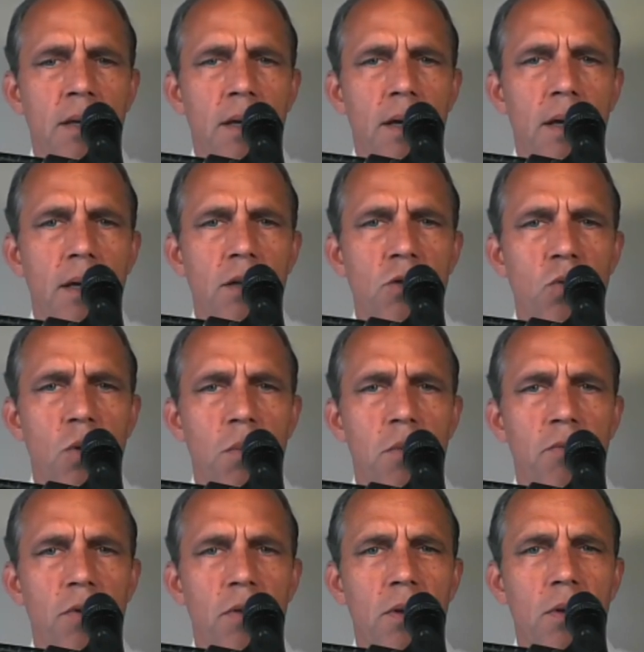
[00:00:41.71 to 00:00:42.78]
A swarm
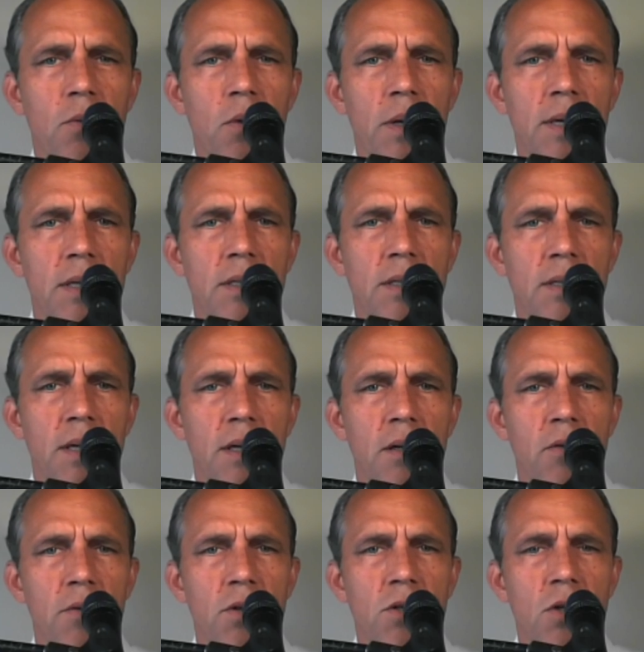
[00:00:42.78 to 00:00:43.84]
of earthquakes uh,
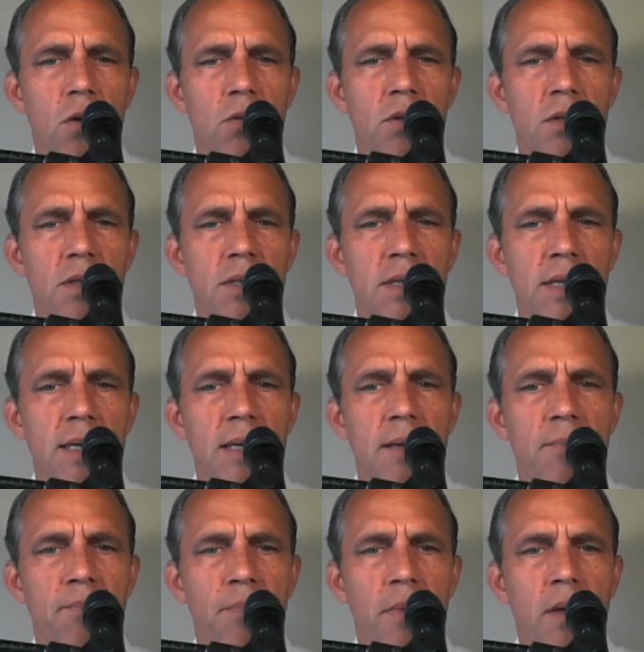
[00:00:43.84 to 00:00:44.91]
near the Salton Sea,
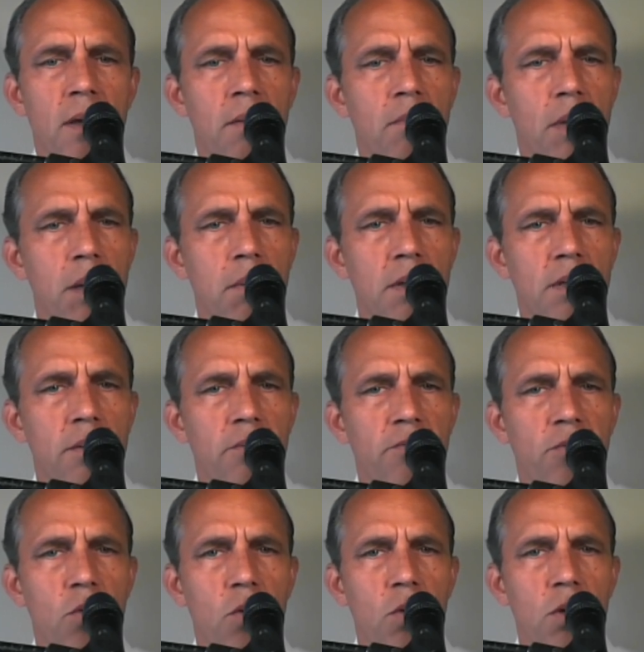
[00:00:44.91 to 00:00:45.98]
maybe some
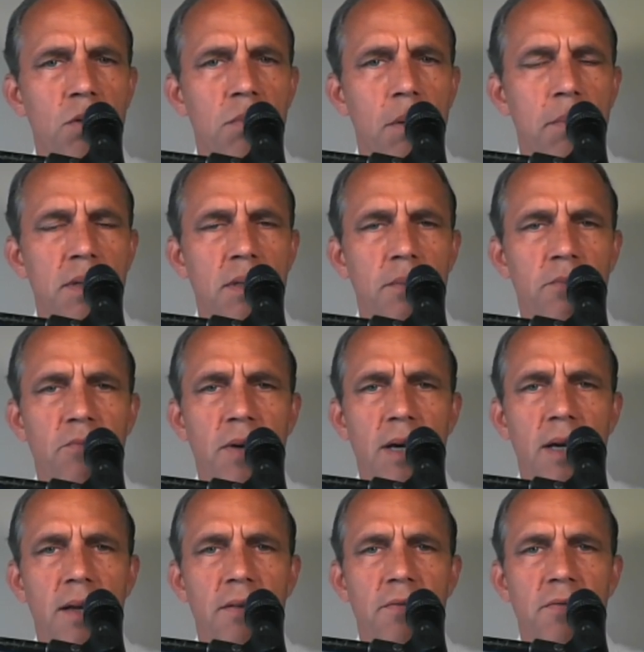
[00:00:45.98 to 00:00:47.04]
fours, maybe some
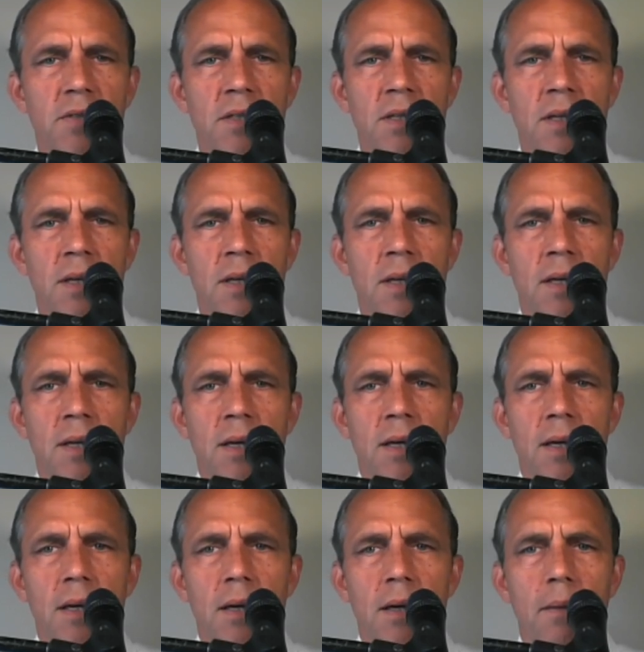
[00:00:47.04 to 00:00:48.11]
fives,
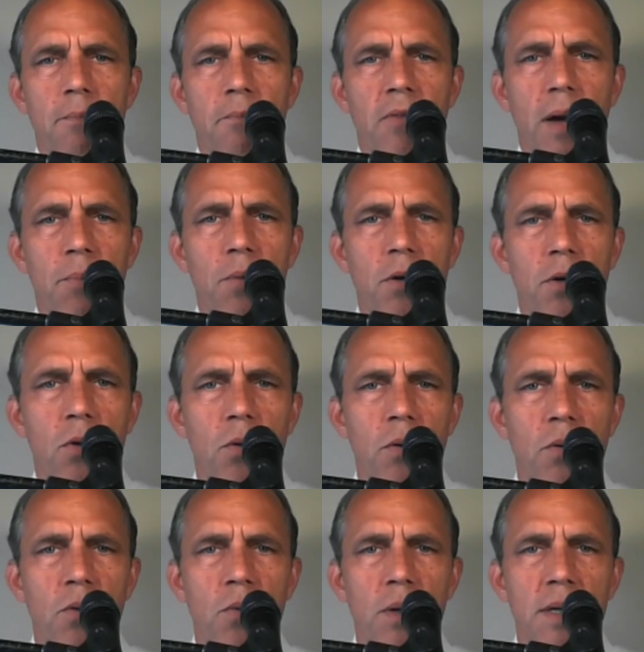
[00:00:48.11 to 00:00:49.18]
uh, 5.0
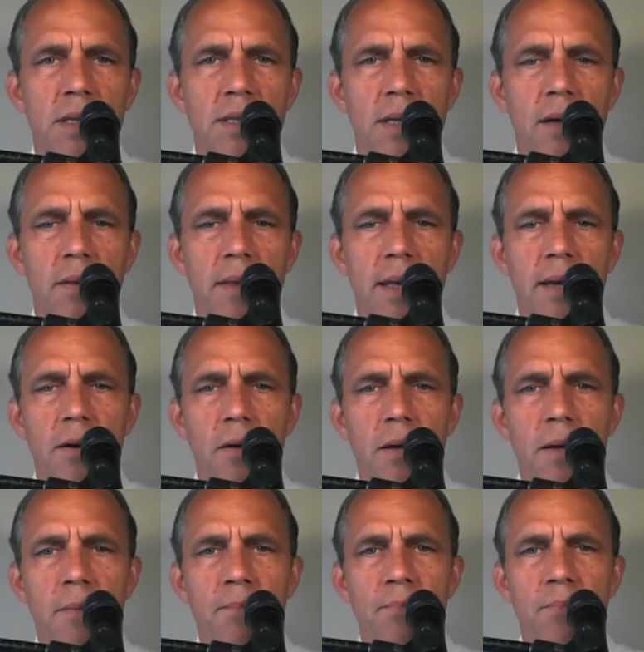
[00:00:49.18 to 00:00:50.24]
earthquakes down in that
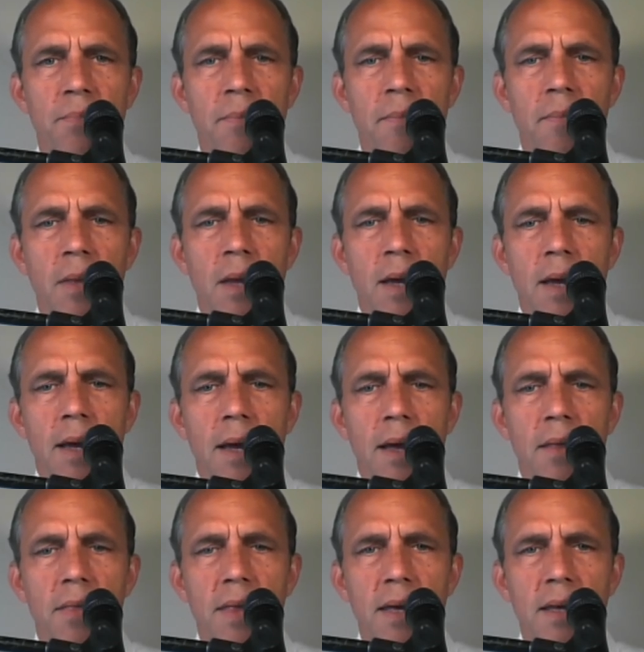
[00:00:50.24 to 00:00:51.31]
area.
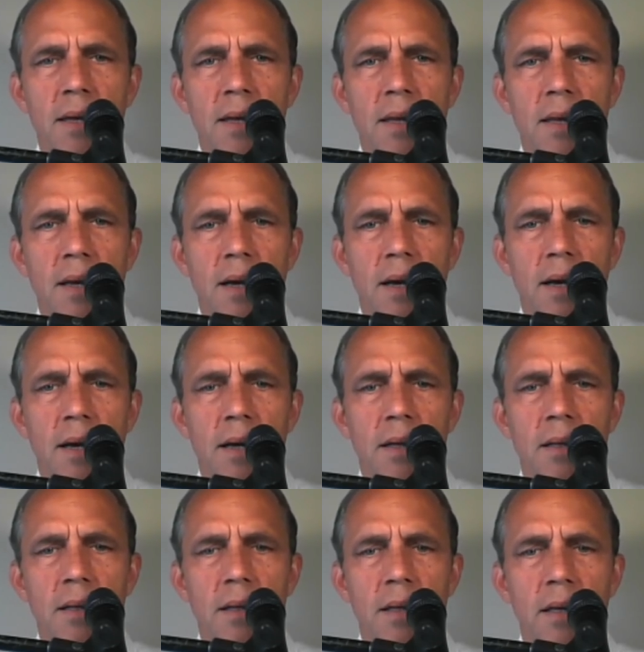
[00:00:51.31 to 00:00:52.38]
And then
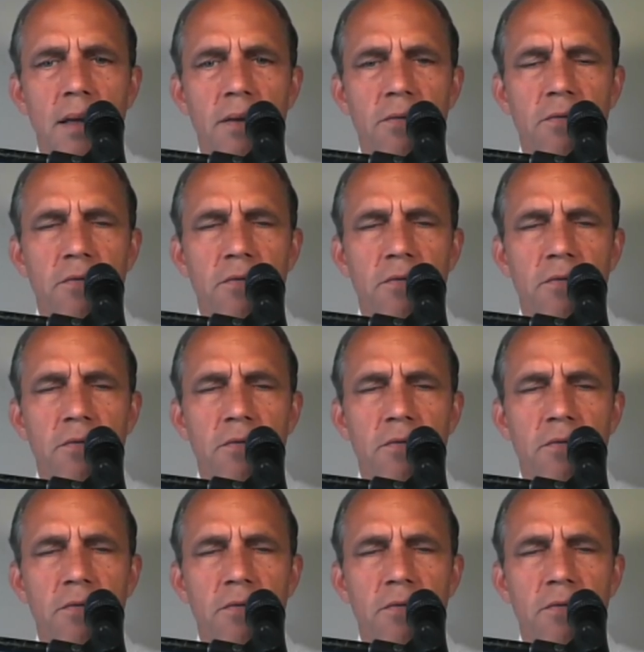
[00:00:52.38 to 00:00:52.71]
on the